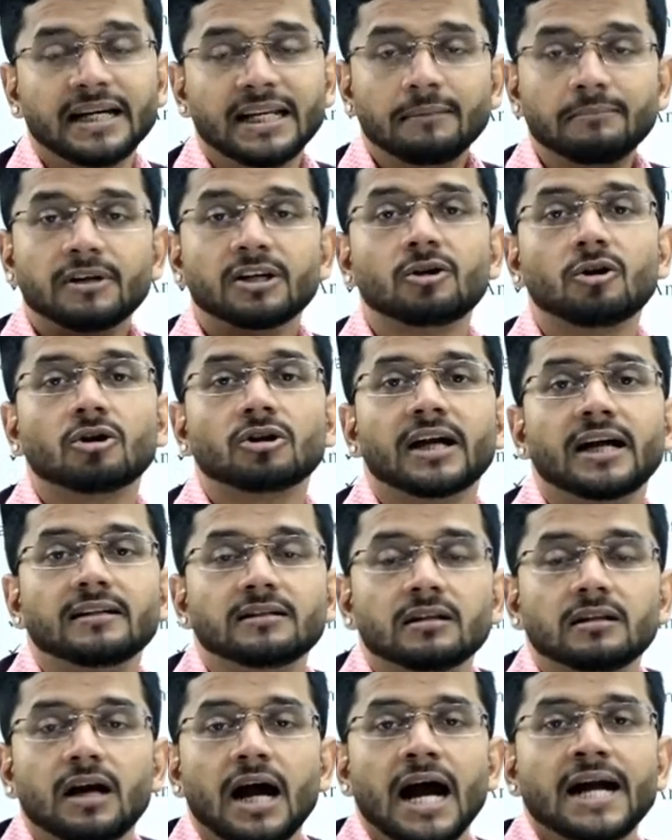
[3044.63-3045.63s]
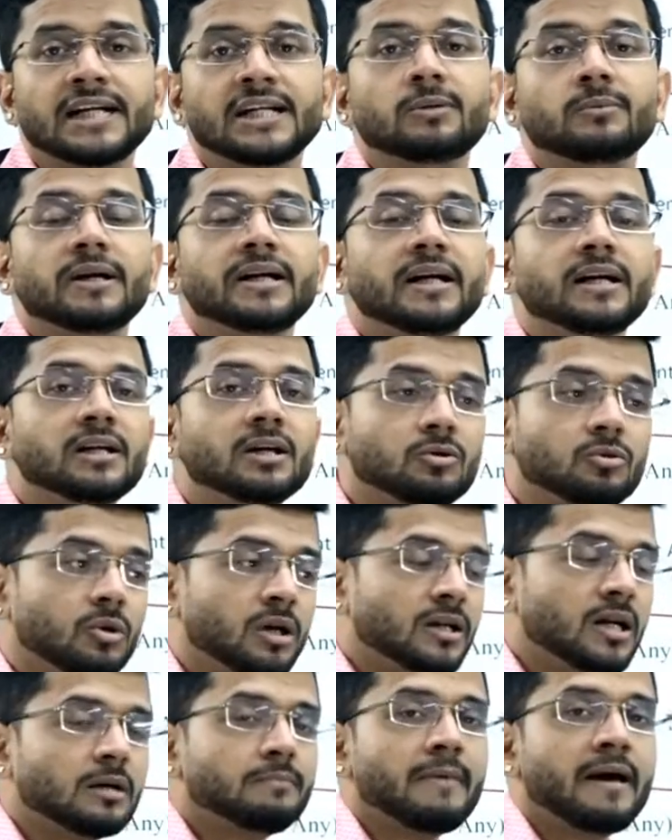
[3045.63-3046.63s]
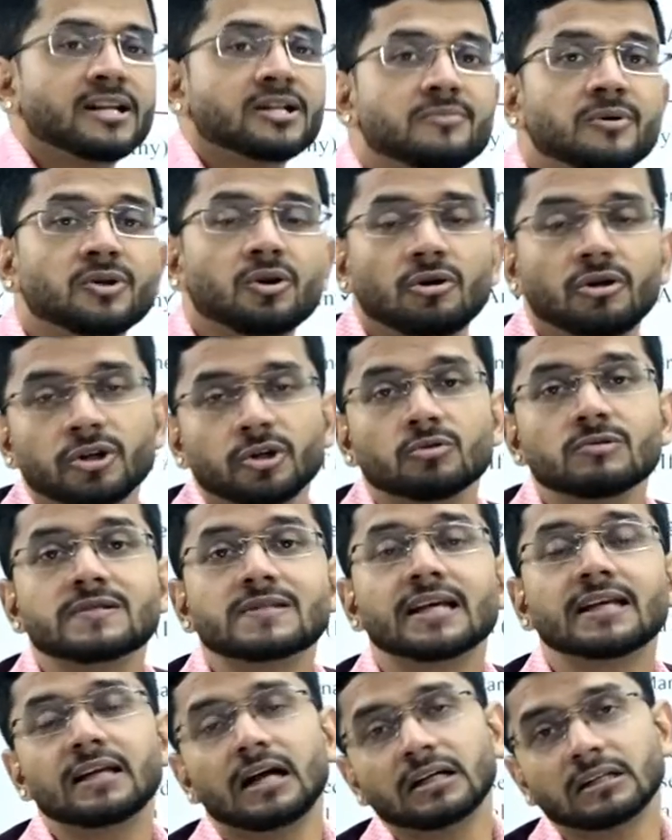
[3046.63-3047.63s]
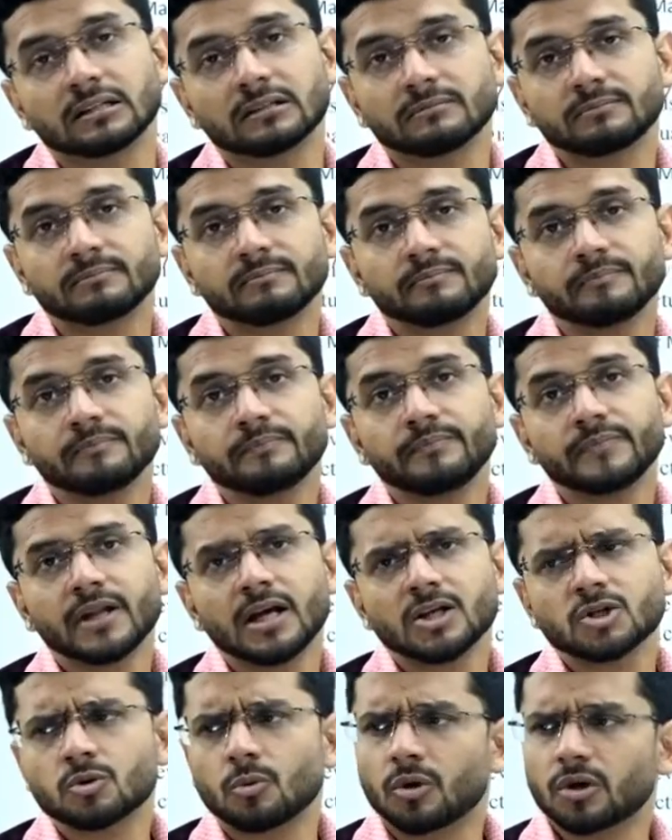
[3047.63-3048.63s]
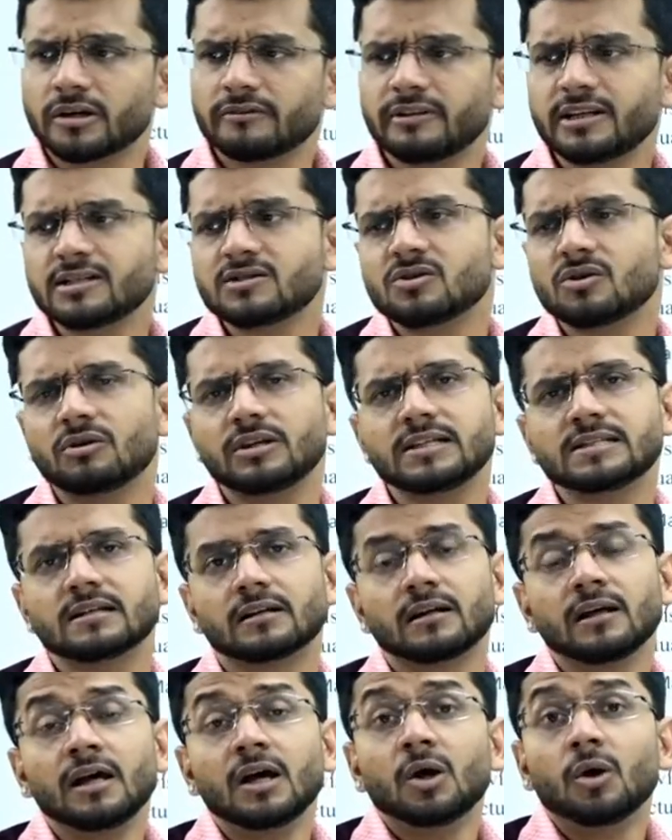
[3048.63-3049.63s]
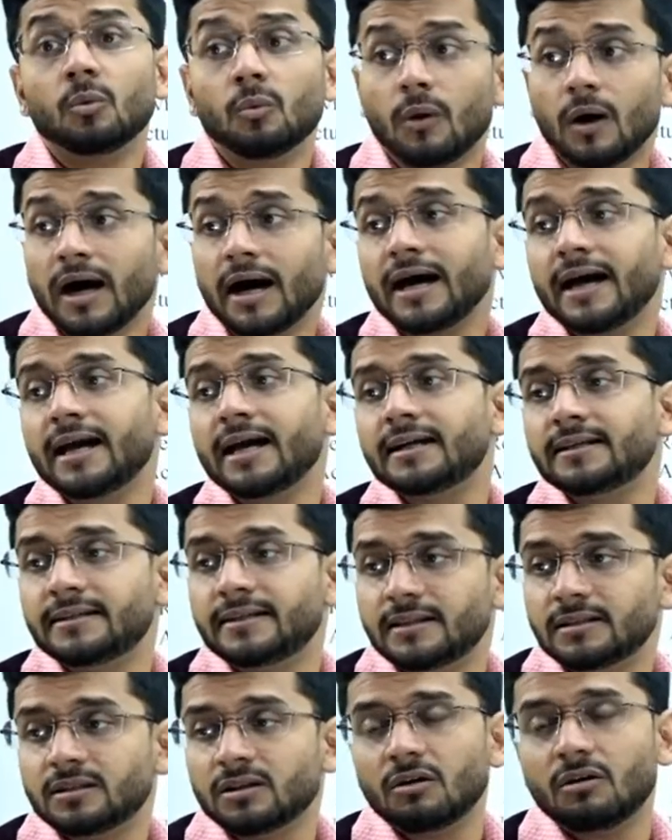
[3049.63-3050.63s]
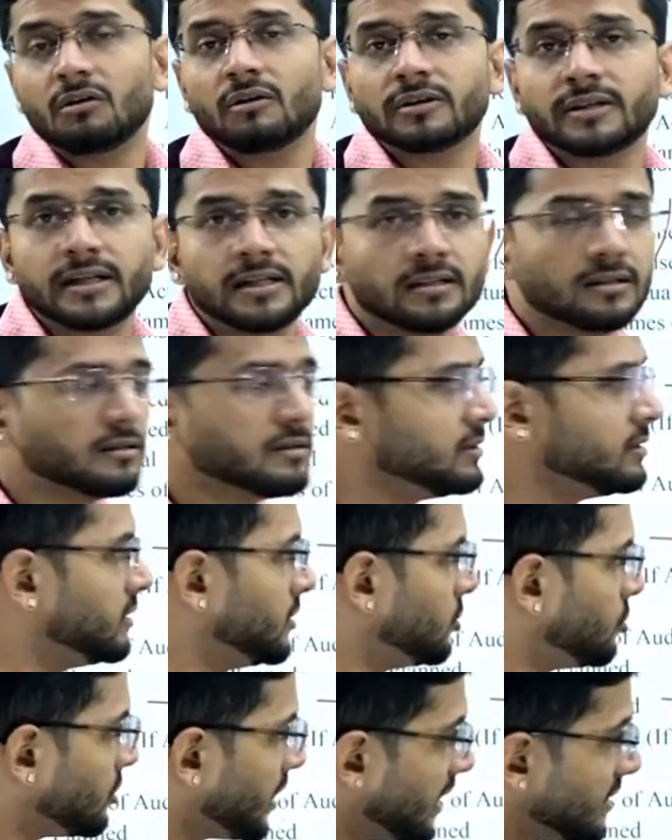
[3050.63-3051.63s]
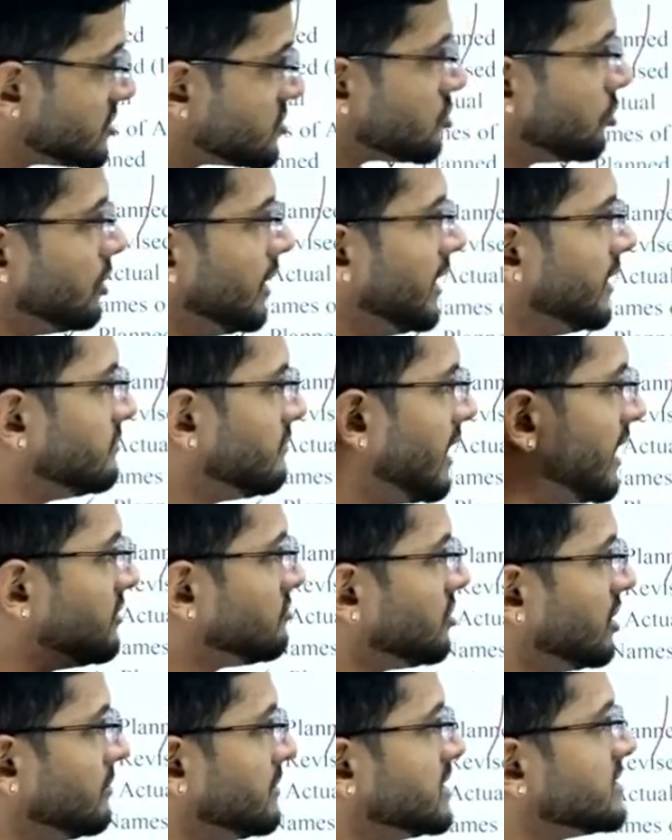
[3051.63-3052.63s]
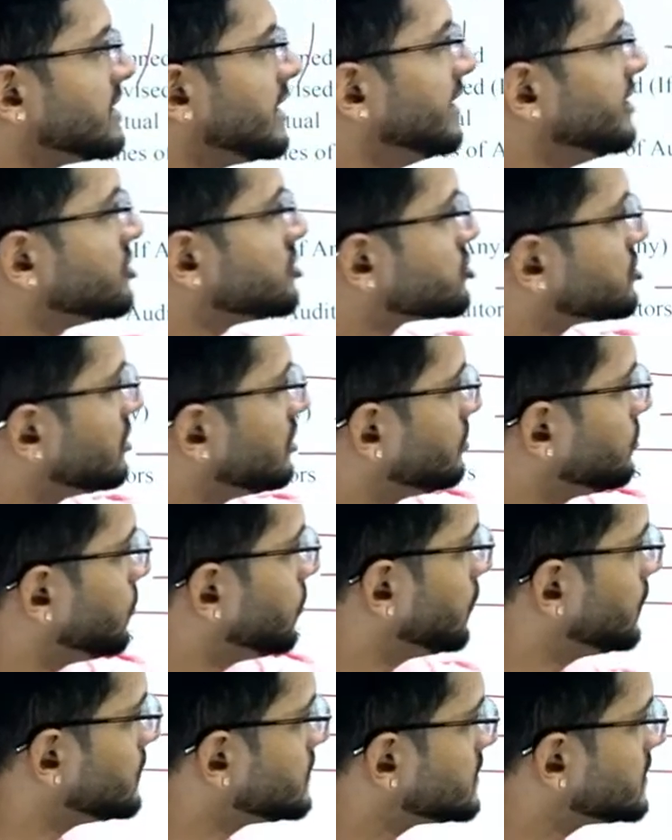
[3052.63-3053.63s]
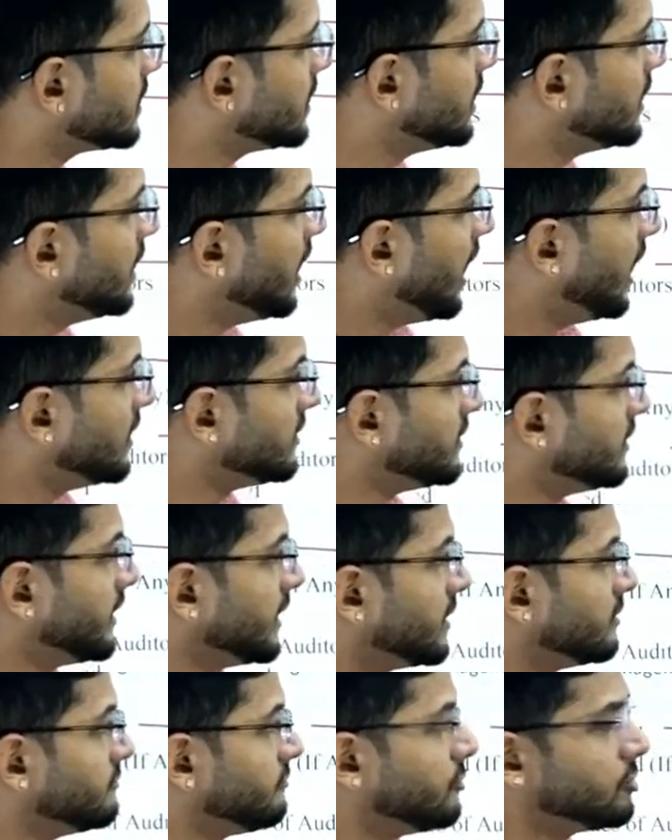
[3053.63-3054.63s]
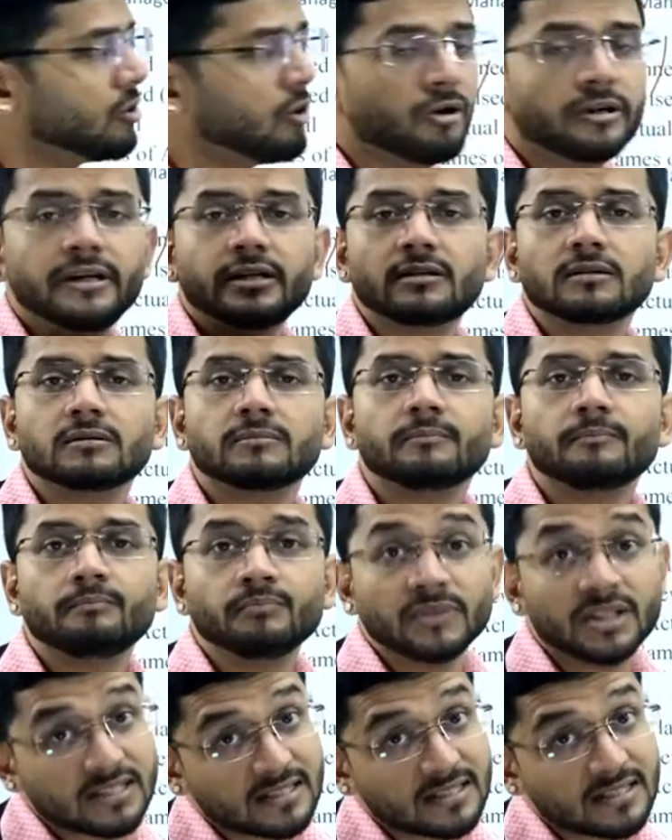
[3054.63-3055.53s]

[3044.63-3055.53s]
My team did not get the adequate data to conduct management audit. You will say that. So whatever is your reason, why did the audit get so late? Why 3 months additional was undertaken for audit?